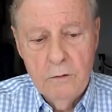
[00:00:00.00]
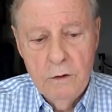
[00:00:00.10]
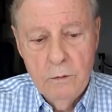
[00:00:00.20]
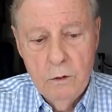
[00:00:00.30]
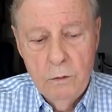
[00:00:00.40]
The,
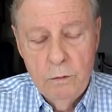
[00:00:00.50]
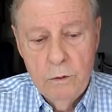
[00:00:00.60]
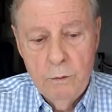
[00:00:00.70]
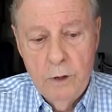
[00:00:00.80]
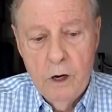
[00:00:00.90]
the, the
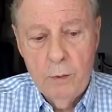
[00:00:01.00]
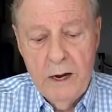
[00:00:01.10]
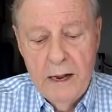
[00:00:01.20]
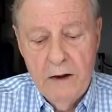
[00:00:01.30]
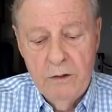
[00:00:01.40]

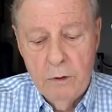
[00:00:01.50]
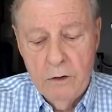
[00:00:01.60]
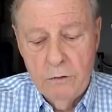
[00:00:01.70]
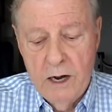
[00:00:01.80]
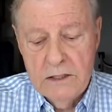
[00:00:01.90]
airplane had
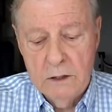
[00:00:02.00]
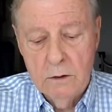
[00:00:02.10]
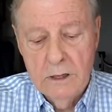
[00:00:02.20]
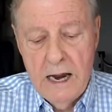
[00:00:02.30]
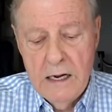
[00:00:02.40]
a
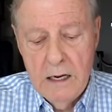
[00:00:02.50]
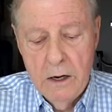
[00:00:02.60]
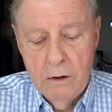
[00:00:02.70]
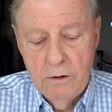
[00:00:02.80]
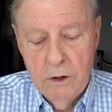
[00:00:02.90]
tricycle landing
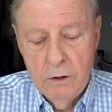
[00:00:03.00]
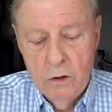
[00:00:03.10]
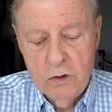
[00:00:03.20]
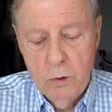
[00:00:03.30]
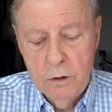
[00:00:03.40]
gear, the
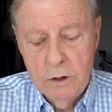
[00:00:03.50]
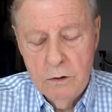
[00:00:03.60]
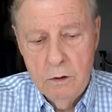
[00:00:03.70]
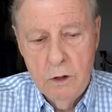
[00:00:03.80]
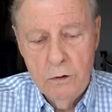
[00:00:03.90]
nose wheel
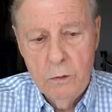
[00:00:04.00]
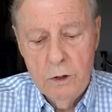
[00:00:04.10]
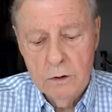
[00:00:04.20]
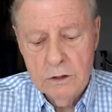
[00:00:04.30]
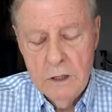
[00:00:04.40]
and two other
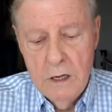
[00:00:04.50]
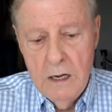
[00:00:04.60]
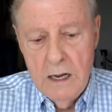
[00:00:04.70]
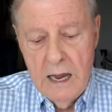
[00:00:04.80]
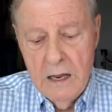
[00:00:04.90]
wheels
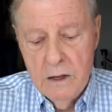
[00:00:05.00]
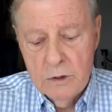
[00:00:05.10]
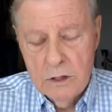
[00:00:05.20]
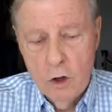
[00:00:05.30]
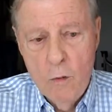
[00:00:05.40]
and
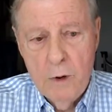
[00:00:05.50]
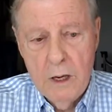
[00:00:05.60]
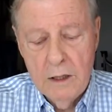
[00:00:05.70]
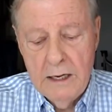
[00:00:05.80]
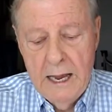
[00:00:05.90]
there was an
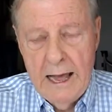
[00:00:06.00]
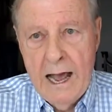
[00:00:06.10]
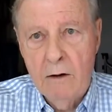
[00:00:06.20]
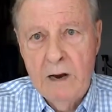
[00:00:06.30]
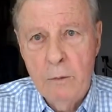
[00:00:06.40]
opening to get
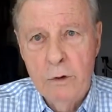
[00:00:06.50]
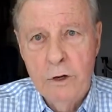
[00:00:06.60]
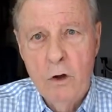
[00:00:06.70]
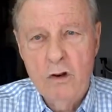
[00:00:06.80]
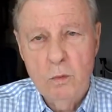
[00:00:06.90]
out right where
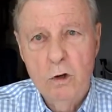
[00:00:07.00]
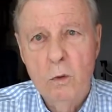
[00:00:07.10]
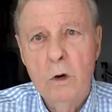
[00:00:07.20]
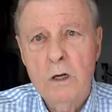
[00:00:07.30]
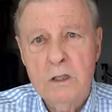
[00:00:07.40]
the nose
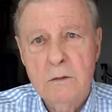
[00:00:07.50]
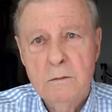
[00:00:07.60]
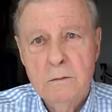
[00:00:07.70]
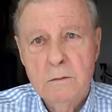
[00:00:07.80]
wheel was.